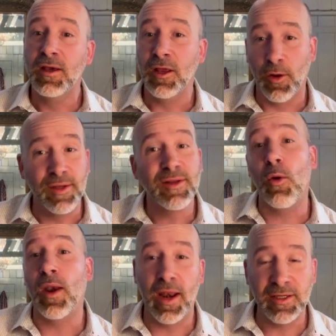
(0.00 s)
it's
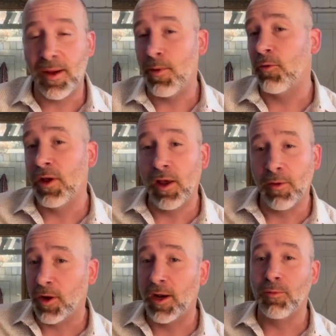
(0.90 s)
going on a demo reel,
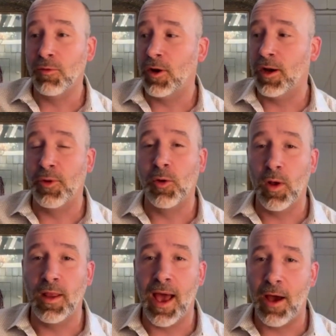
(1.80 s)
and we're gonna put
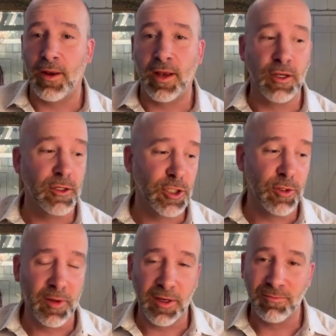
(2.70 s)
Willa out on
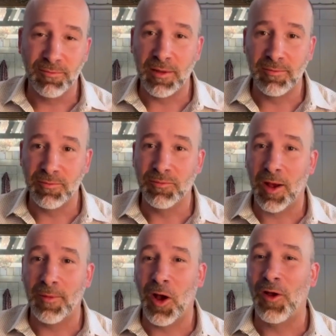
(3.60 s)
YouTube and
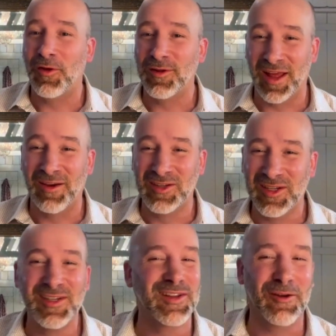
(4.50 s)
probably all those
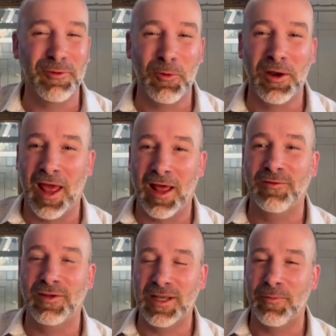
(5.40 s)
languages. So that'll be one hell
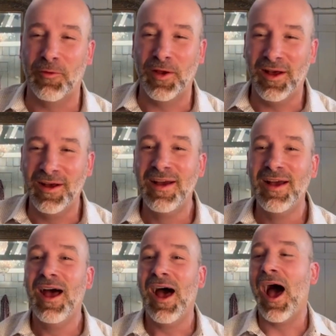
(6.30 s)
of a demo reel.
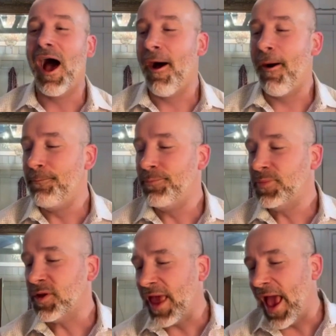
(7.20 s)

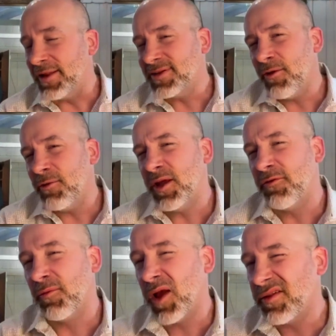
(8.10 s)
So yes, I would say
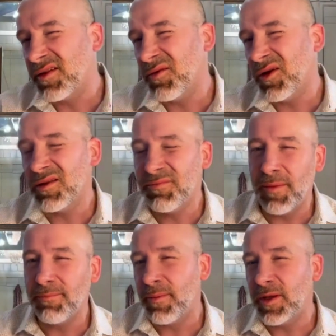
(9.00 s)
from customers,
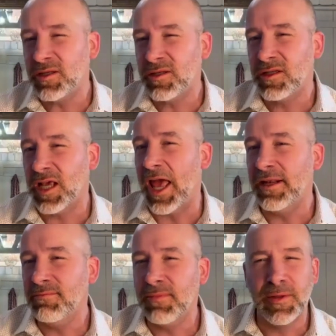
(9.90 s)
maybe
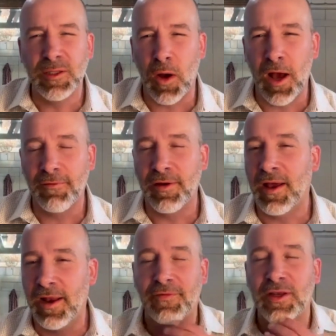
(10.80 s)
10, maybe 12.
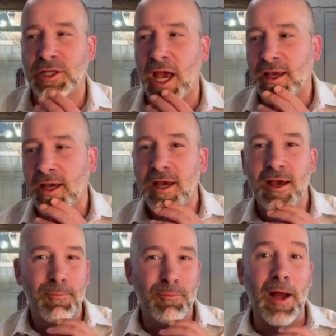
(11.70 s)
I'd have to check.
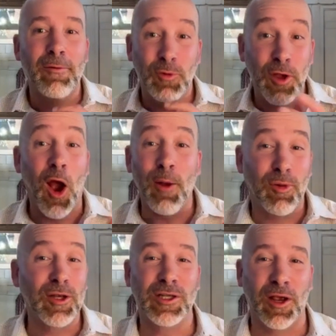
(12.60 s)
But we are
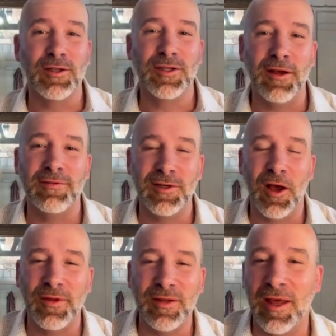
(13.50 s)
pushing ourselves in
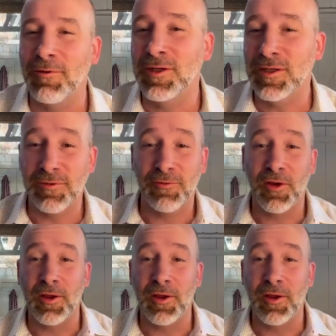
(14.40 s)
all these languages. If